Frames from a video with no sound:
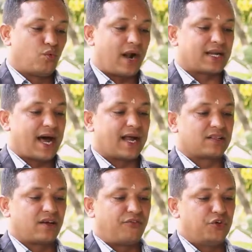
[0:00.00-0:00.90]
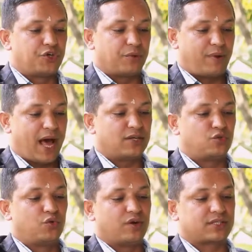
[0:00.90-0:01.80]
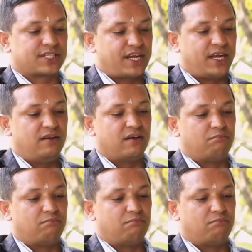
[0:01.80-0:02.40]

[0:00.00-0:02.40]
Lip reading: what are the future plan to extend